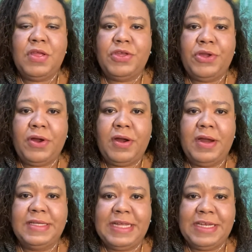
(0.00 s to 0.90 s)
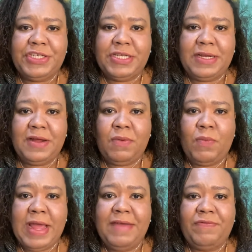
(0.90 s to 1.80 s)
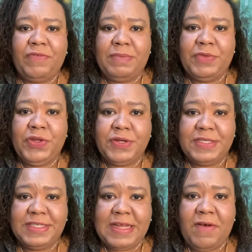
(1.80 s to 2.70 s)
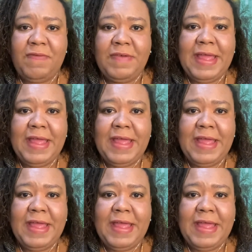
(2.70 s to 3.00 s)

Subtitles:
your attention away from yourself